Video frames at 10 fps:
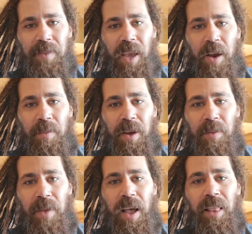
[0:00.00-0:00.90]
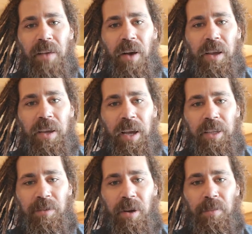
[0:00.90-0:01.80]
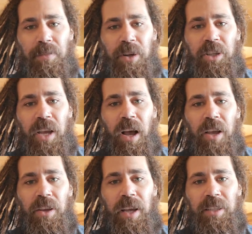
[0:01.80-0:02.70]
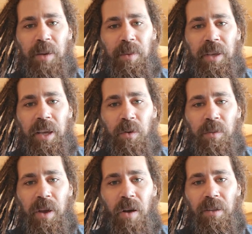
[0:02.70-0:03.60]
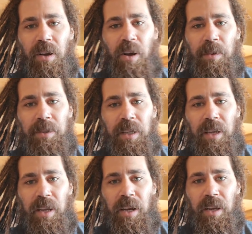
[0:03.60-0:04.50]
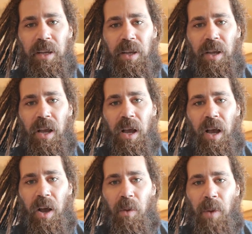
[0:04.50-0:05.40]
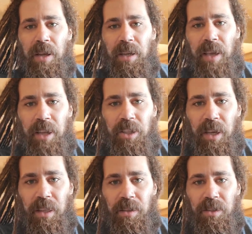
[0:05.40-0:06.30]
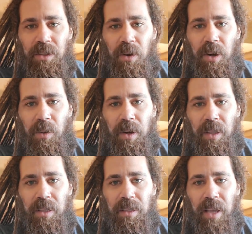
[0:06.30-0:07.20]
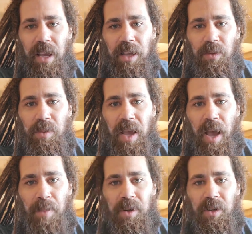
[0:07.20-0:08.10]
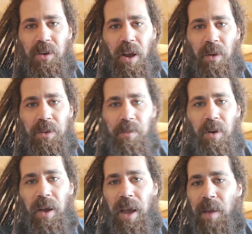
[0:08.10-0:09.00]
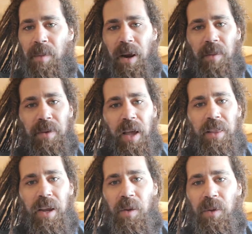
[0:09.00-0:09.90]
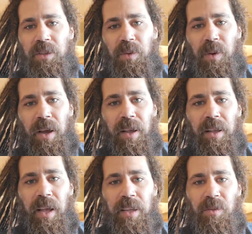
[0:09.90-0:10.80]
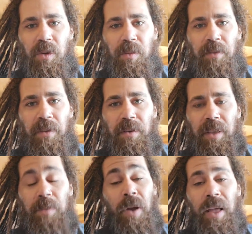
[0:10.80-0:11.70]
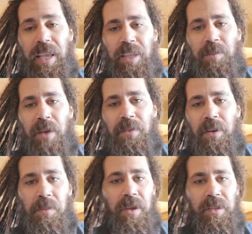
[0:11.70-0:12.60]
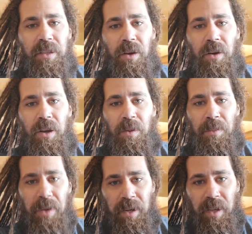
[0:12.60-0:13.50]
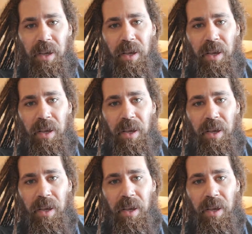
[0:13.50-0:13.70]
Everybody, man, I love all you guys, bro. Appreciate all you guys coming to kick with me. Oklahoma's in here. Waiting to catch you at Sawyer one of these days would be epic to crawl with you, bro. Hey, man, I'm down there every once in a while. That's one of my favorite. It probably is my favorite place to go here in Bend.